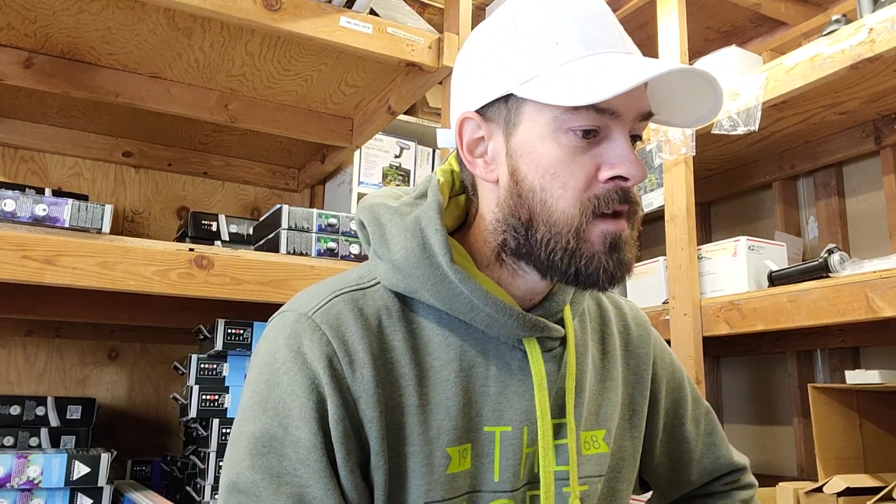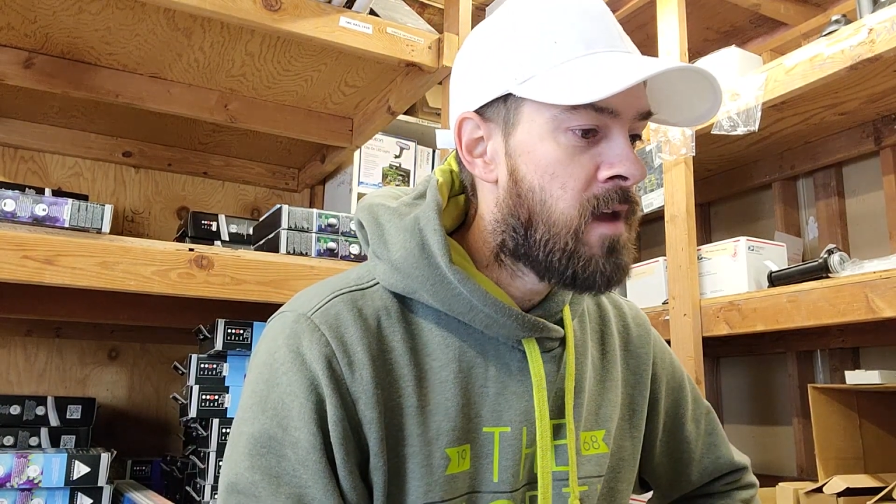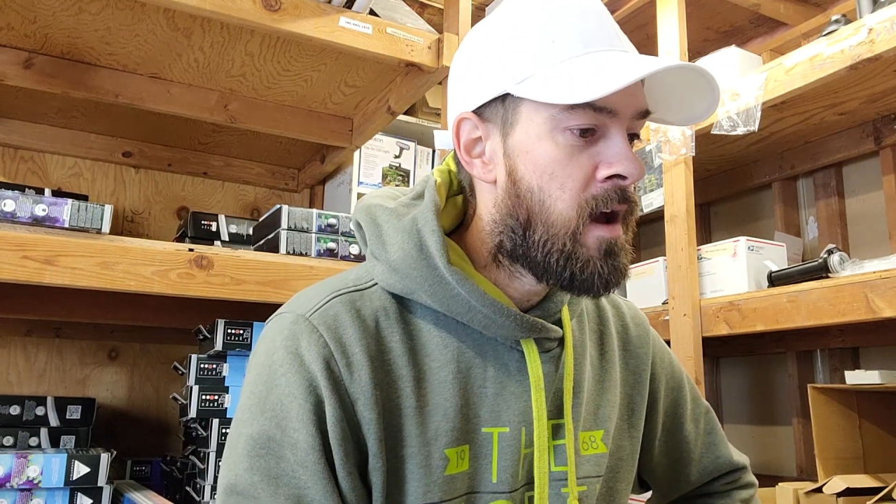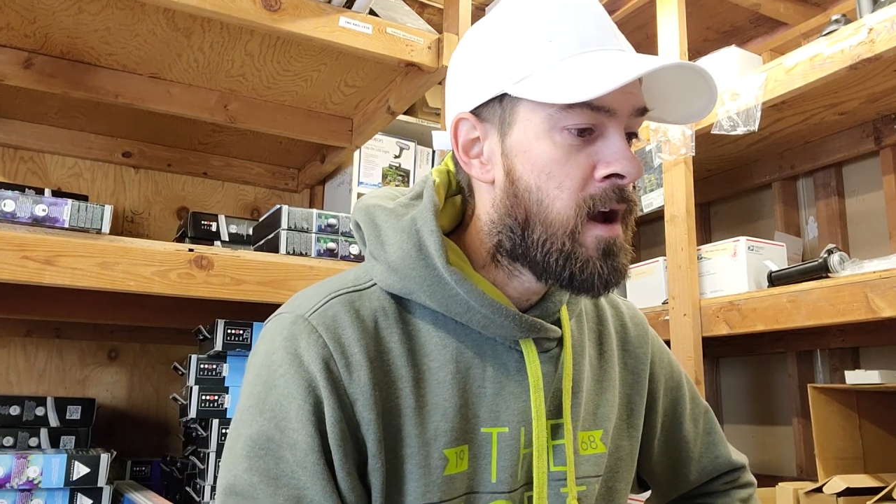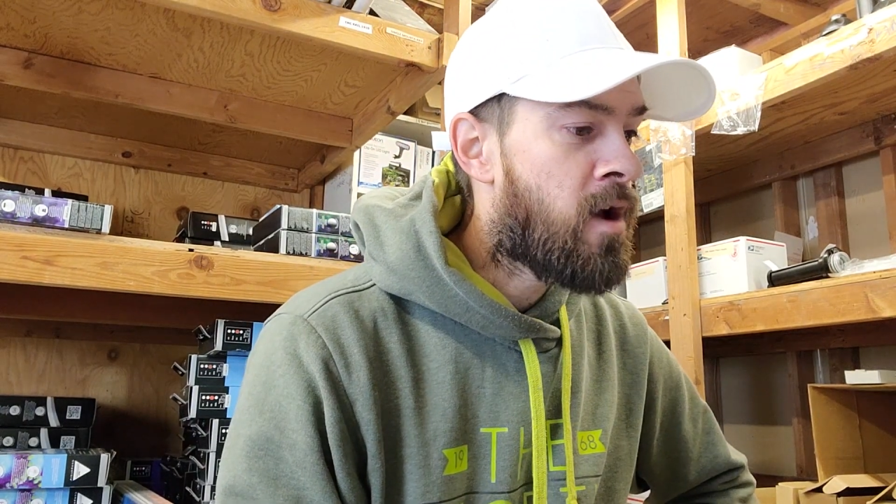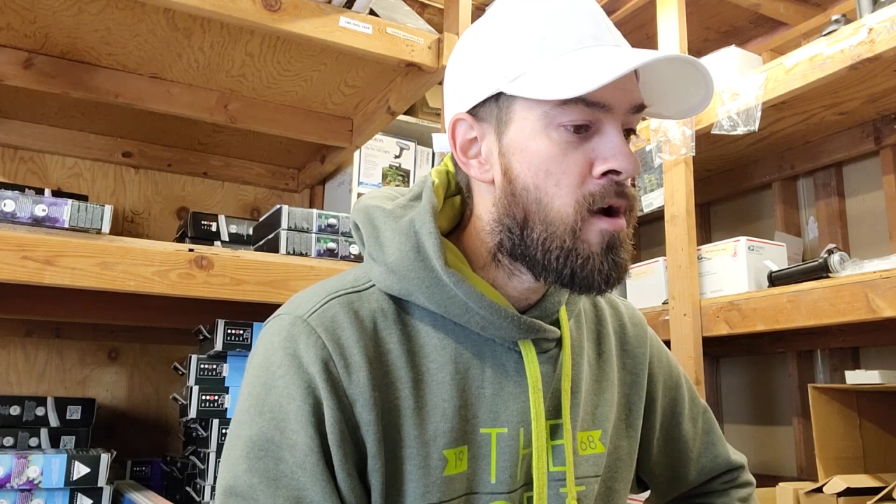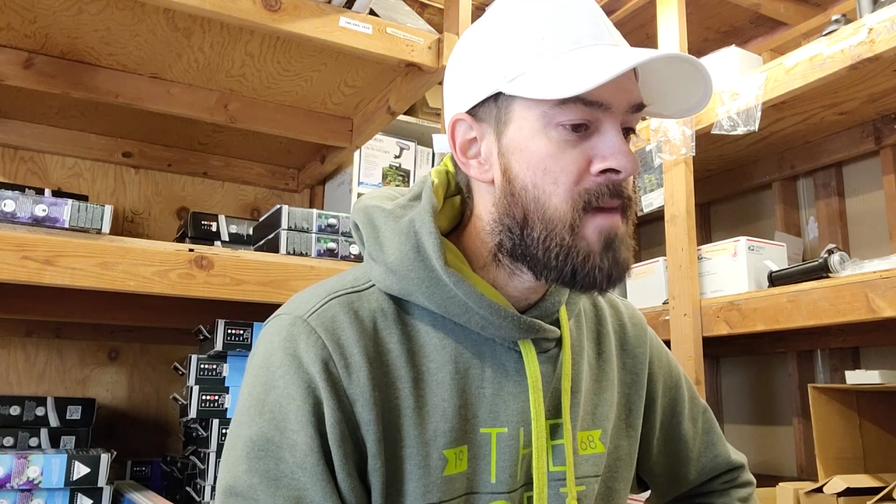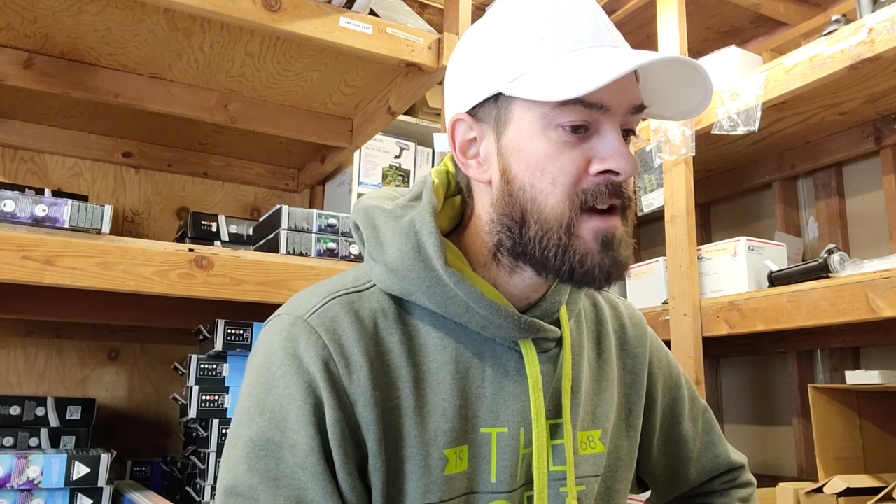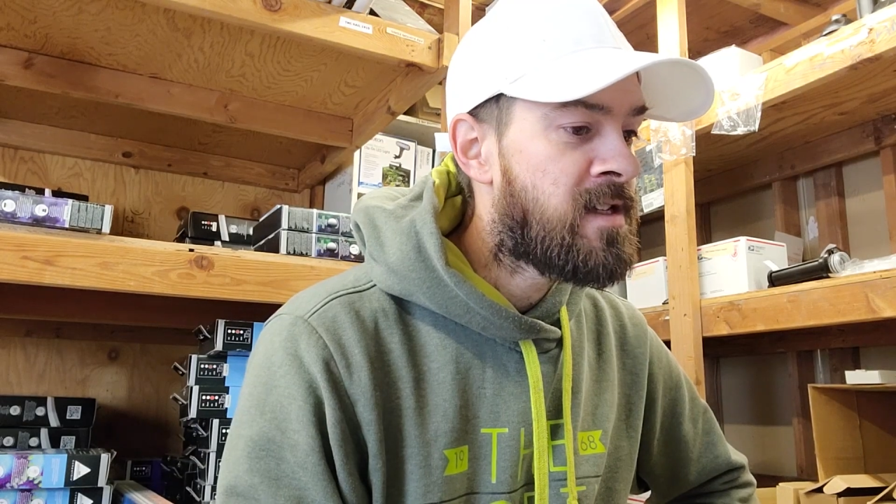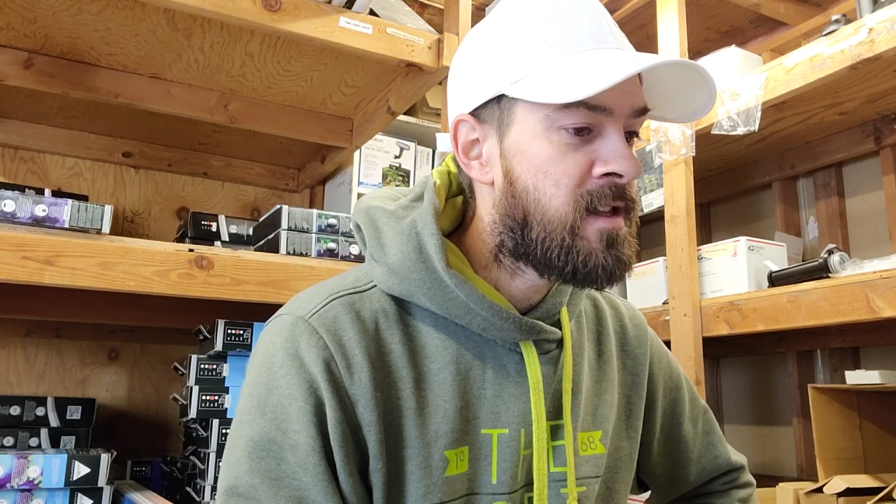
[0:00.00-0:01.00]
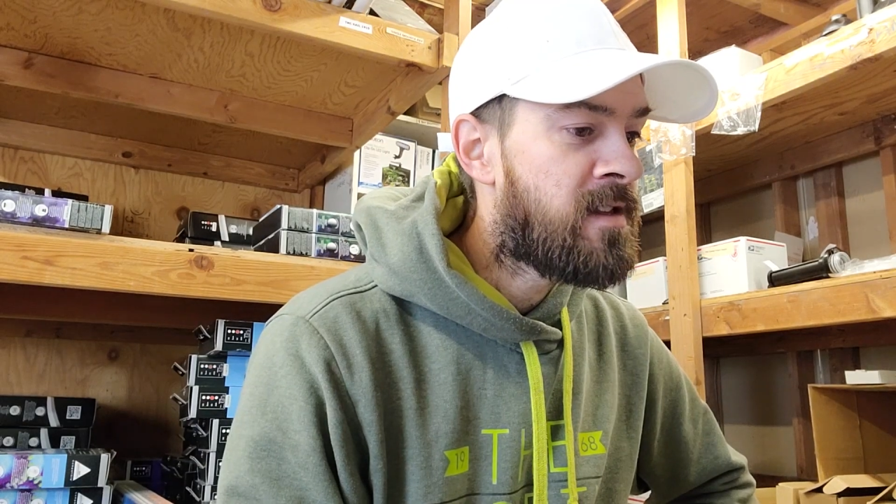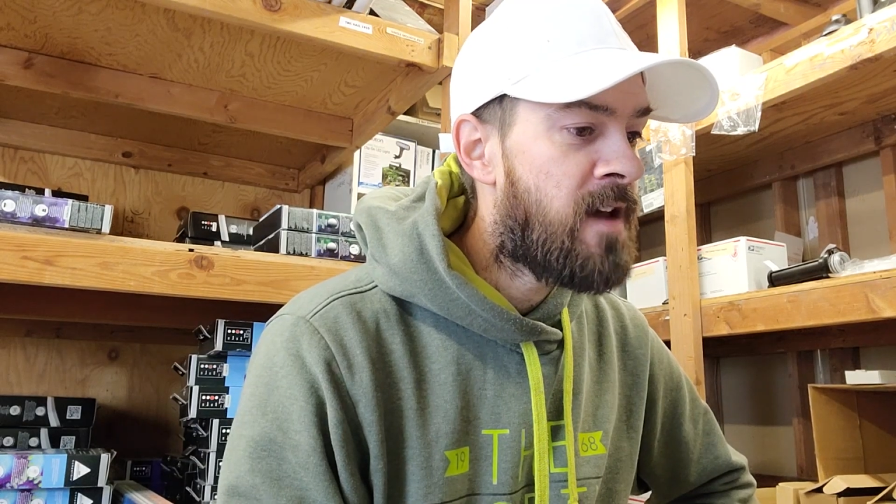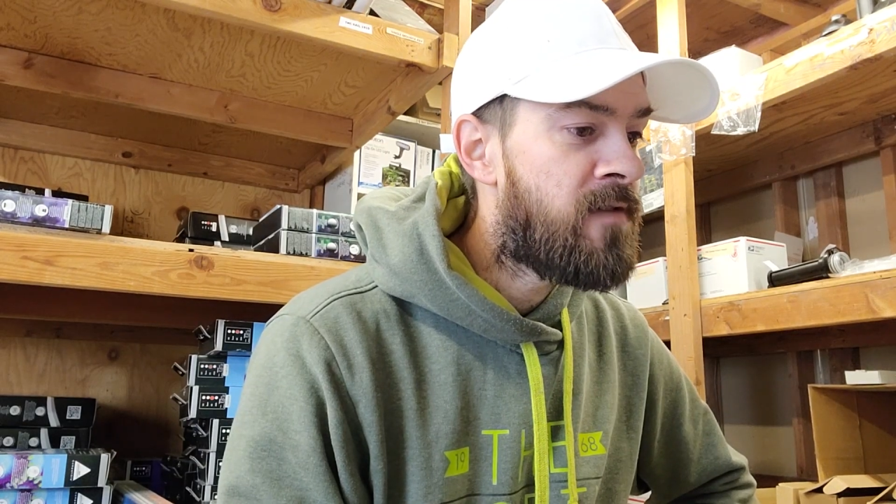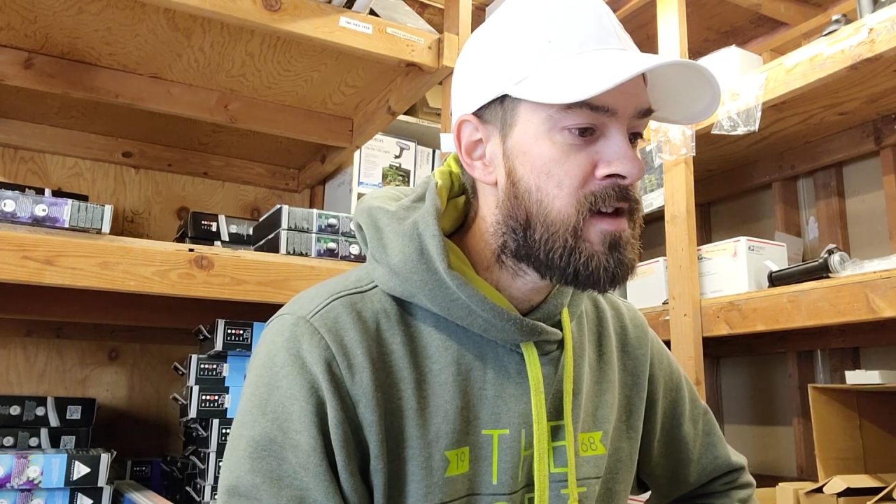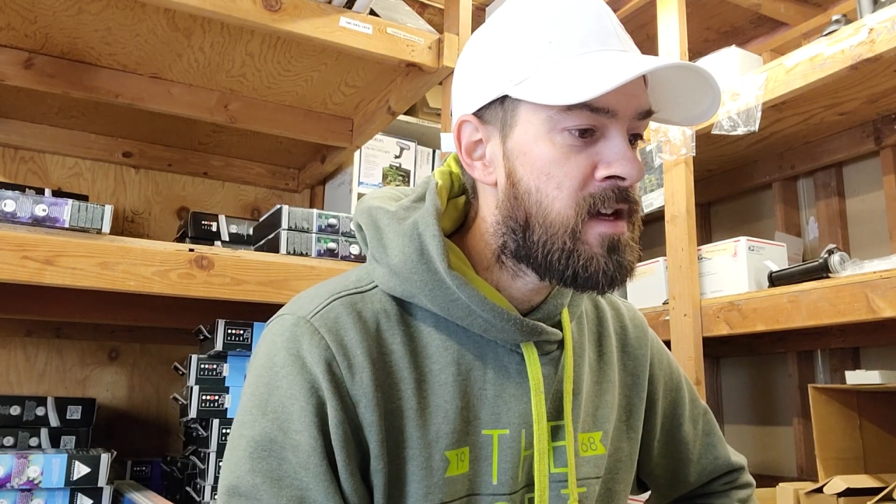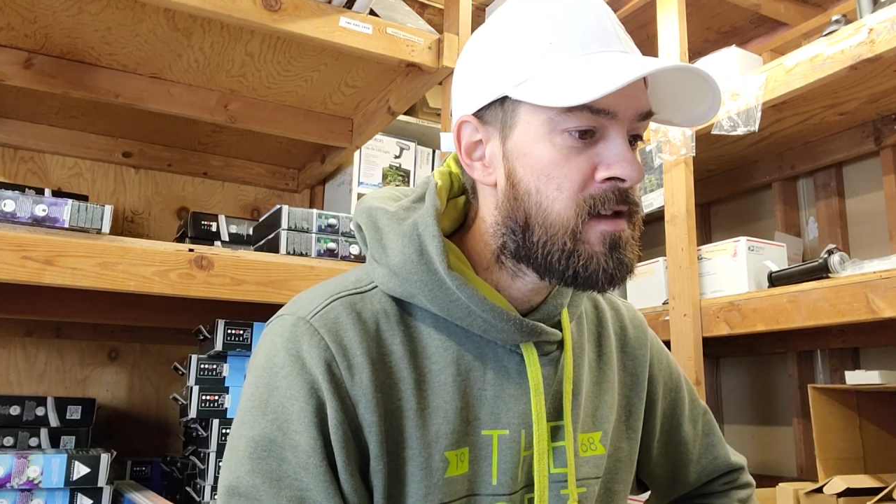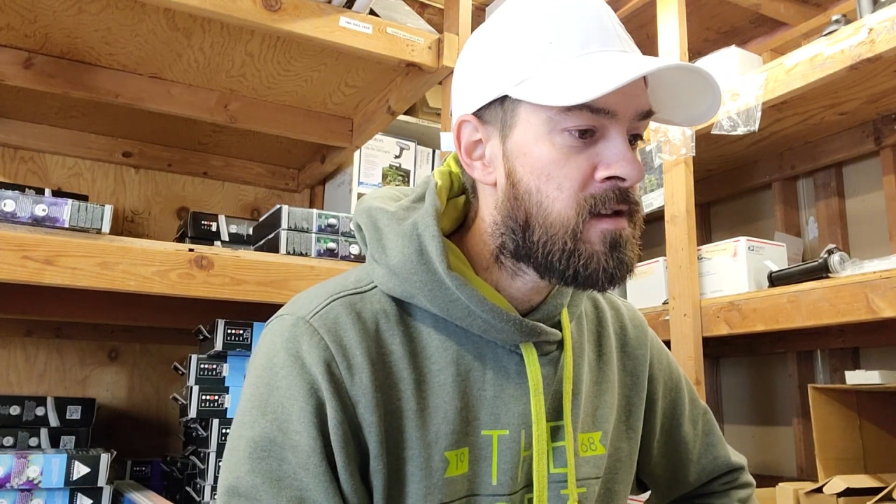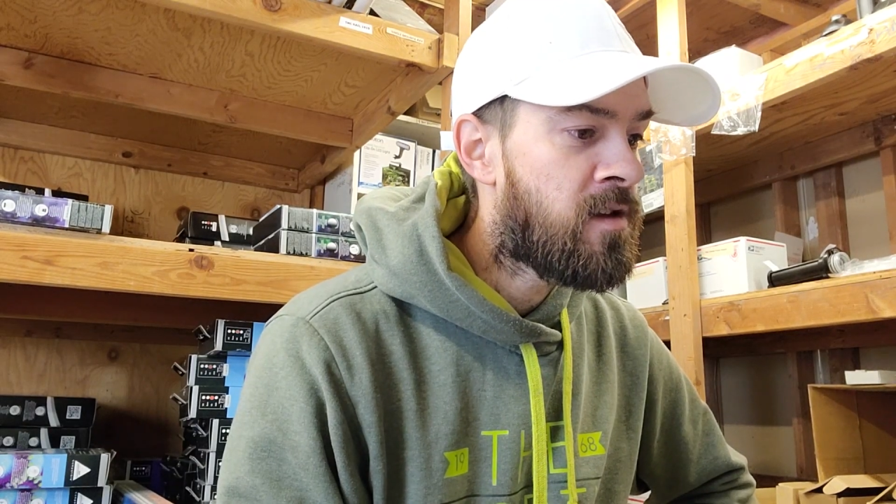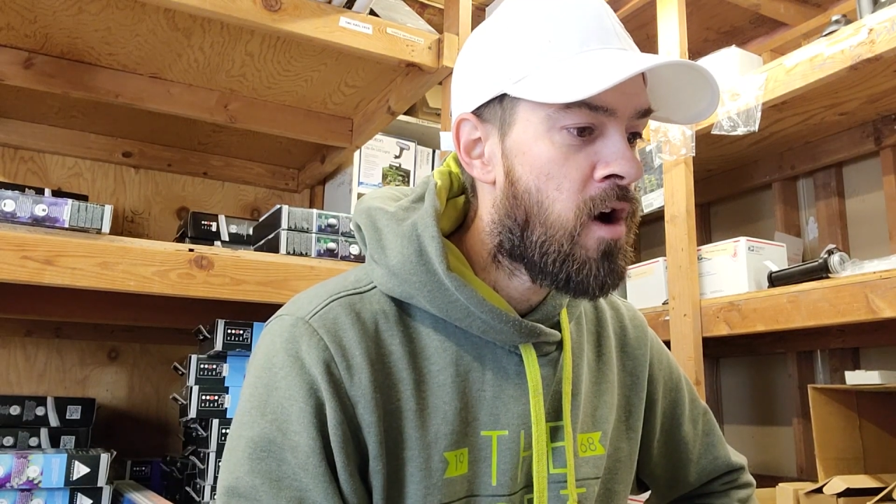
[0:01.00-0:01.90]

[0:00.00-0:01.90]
Uh, going back to the 70s,